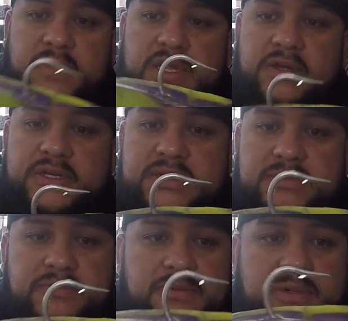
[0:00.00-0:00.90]
Now, this is a
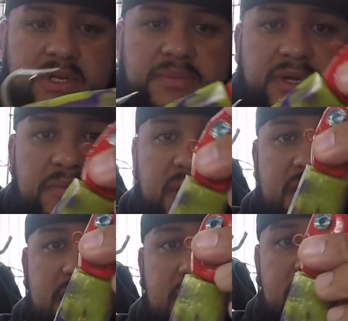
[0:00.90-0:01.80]
really big bait
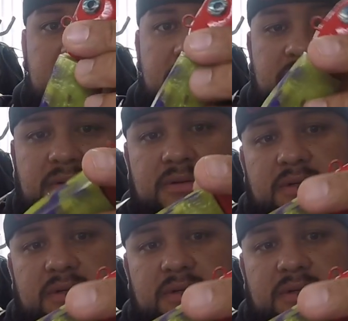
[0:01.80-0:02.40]
here, you know.